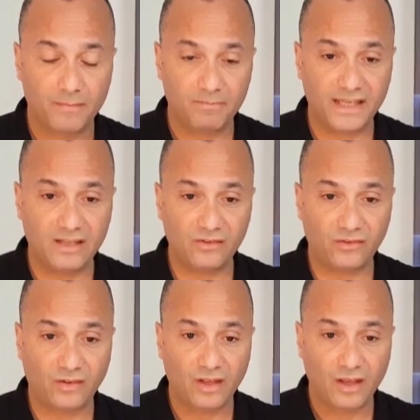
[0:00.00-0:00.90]

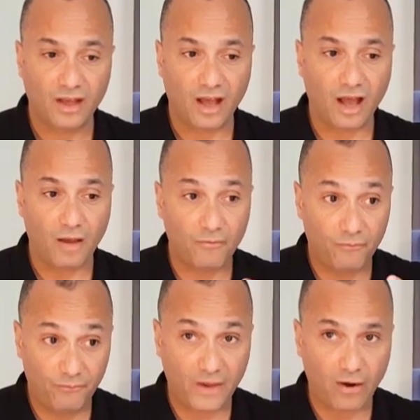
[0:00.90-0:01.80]
means
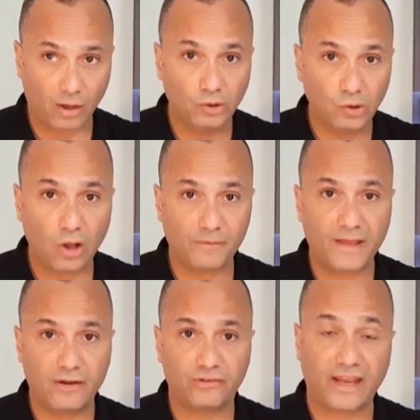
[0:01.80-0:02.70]
a lot of
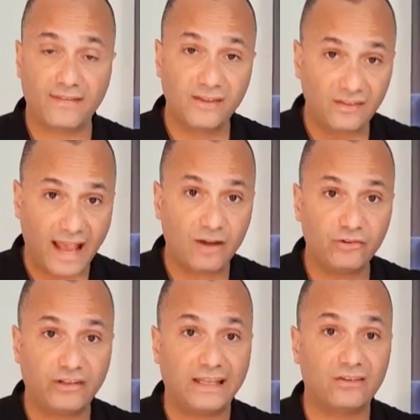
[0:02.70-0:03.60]
energy, and this
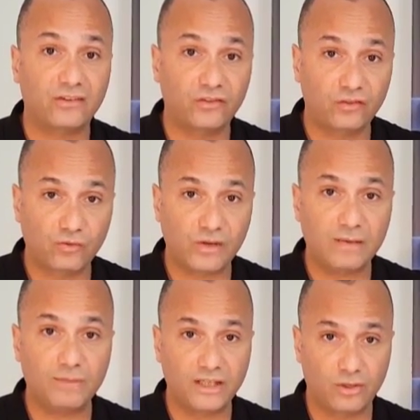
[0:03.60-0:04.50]
energy is
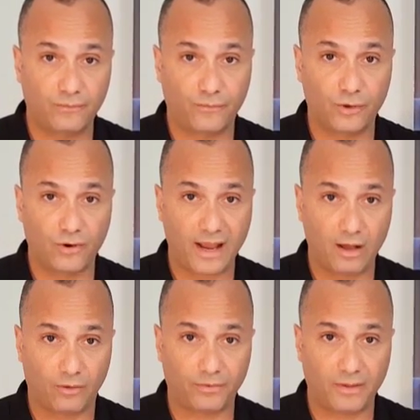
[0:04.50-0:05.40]
extremely good for your
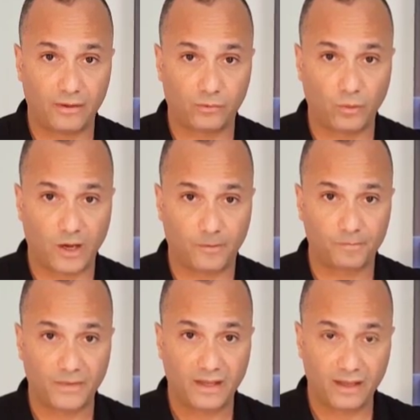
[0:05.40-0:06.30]
health as well.
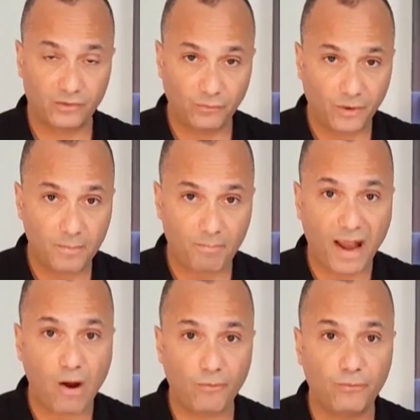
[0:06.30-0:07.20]
It's a very
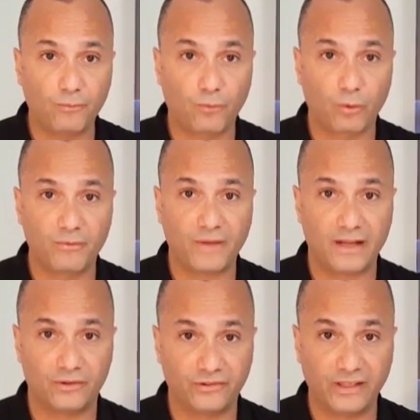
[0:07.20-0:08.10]
powerful form of
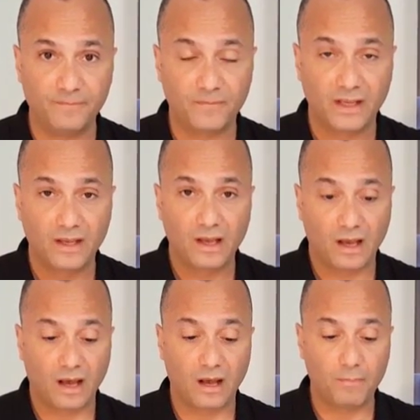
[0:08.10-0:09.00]
energy.
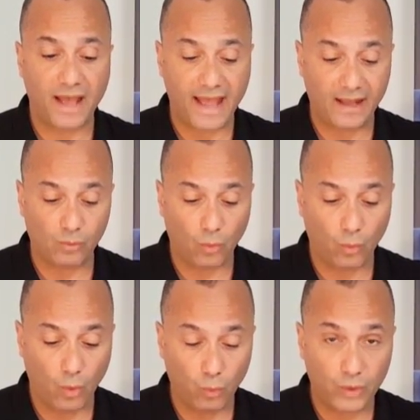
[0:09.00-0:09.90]
And
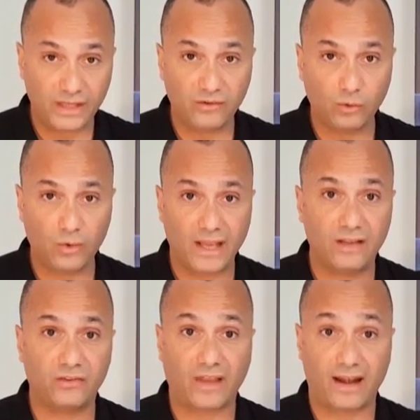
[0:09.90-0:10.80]
what we do
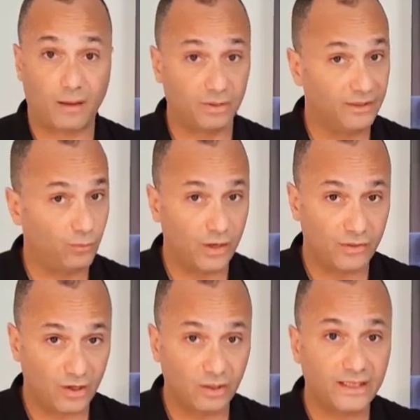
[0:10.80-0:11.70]
is, and I believe we are
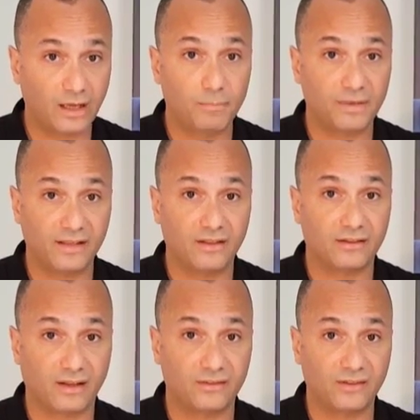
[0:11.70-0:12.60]
the only company that
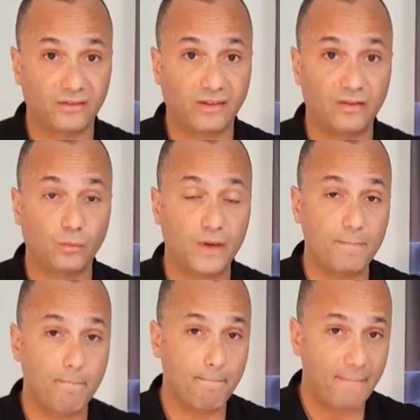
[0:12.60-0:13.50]
does this, is we
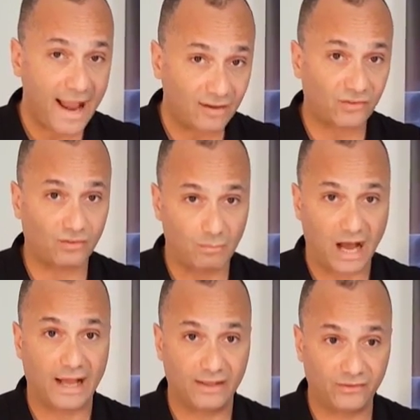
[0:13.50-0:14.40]

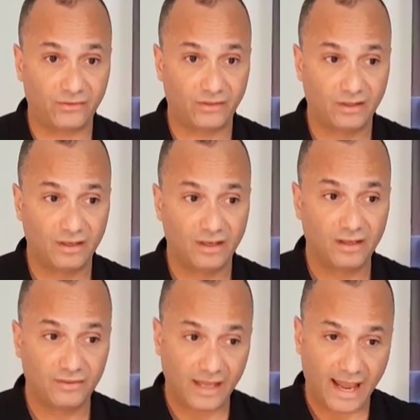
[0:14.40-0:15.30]
maximize
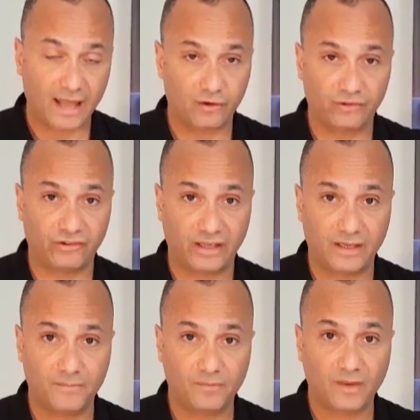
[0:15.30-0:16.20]
the
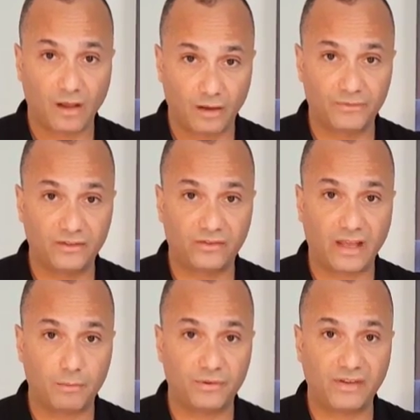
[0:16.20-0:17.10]
energy of the
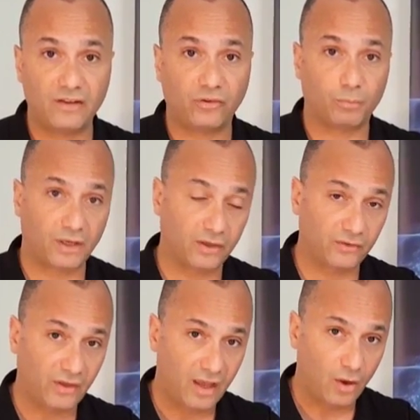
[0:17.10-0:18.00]
zeta potential
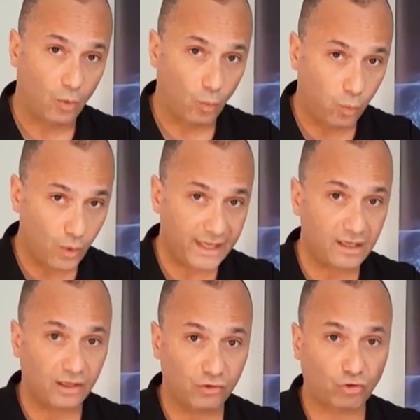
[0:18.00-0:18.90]
because we
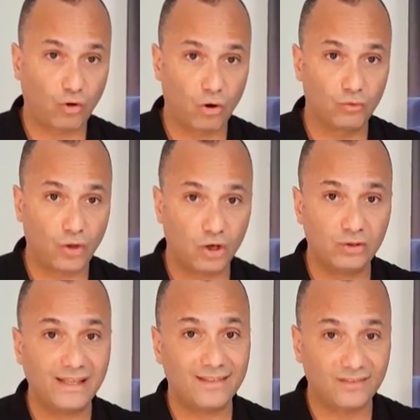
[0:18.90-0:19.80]
control not
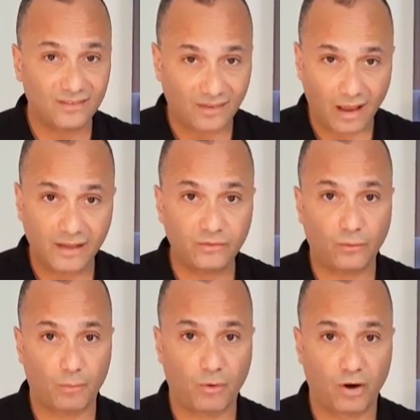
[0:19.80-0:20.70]
only the size of
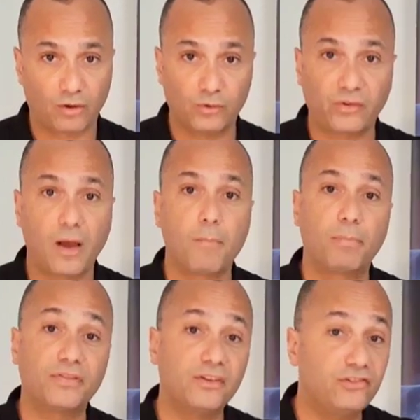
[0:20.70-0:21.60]
our particles,
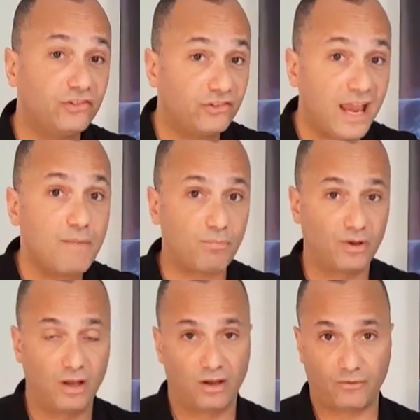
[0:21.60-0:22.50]
but the shape
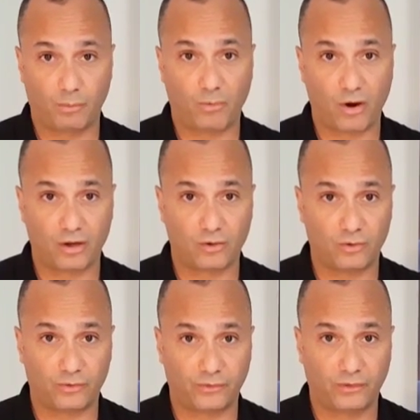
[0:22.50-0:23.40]
of our
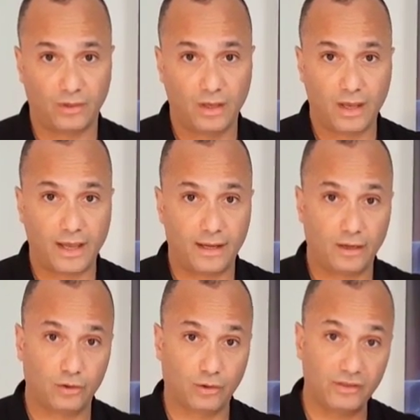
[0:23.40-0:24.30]
particles.
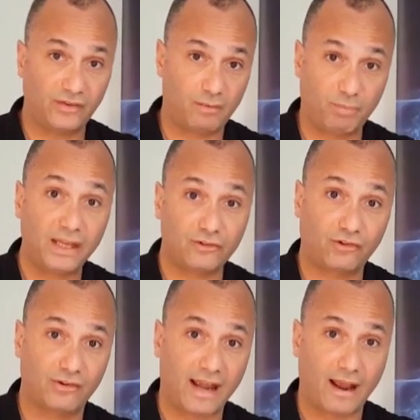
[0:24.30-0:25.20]
And you're going to see a
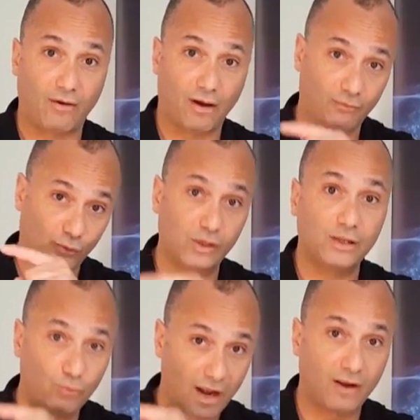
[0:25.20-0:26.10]
picture now of a really
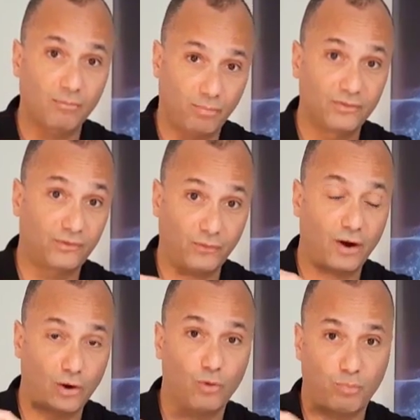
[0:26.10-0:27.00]
round
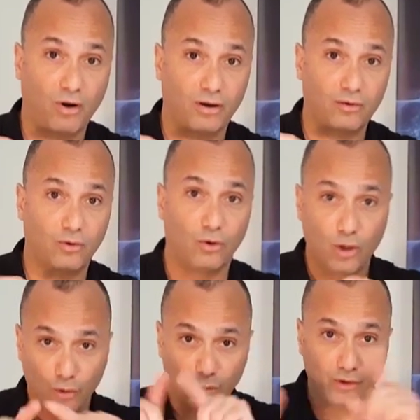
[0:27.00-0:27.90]
spherical particle
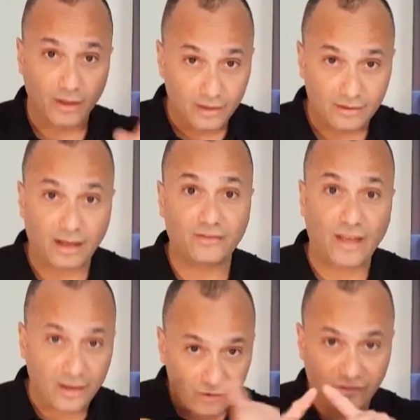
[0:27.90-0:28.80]
with a nice
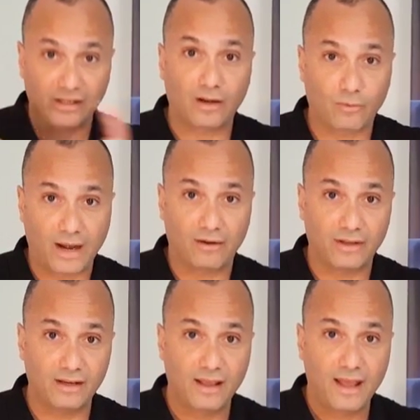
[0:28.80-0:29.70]
energy around
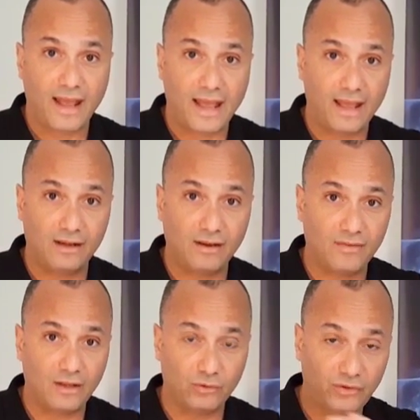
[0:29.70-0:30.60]
it. And
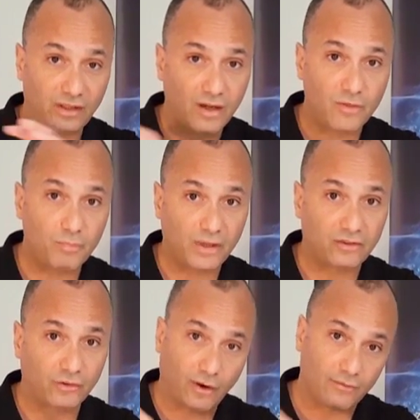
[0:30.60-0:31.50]
then you'll see another
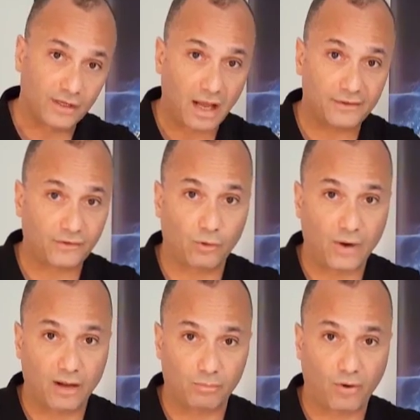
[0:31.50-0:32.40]
picture of a not so
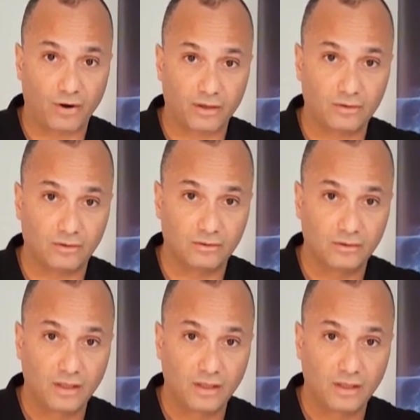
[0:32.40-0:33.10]
round particle.